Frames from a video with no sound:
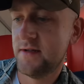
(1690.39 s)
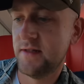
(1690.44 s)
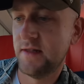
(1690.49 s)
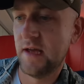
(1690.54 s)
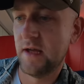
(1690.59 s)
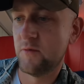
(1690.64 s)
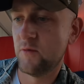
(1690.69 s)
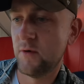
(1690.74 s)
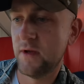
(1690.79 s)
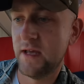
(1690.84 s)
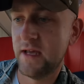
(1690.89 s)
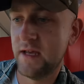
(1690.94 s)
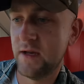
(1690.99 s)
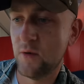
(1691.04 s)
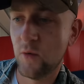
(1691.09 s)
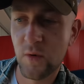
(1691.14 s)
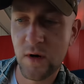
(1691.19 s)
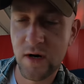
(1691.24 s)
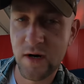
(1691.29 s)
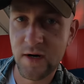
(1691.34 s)
that we
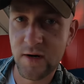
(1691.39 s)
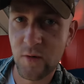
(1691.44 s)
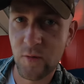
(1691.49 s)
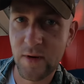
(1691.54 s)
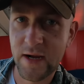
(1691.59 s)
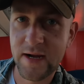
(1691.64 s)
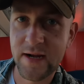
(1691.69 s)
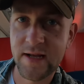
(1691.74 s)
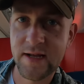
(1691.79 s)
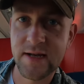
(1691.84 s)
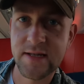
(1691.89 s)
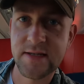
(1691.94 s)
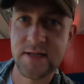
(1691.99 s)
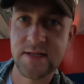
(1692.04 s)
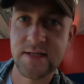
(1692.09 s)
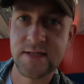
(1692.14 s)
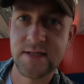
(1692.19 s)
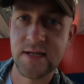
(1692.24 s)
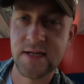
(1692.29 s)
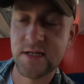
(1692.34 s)
were waiting at
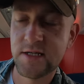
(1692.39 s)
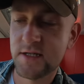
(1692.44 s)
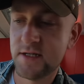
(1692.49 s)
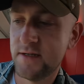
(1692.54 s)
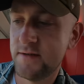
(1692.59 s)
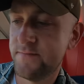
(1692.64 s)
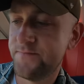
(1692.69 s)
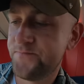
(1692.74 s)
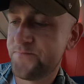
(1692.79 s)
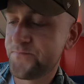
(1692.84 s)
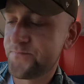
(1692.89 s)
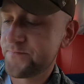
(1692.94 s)
that station.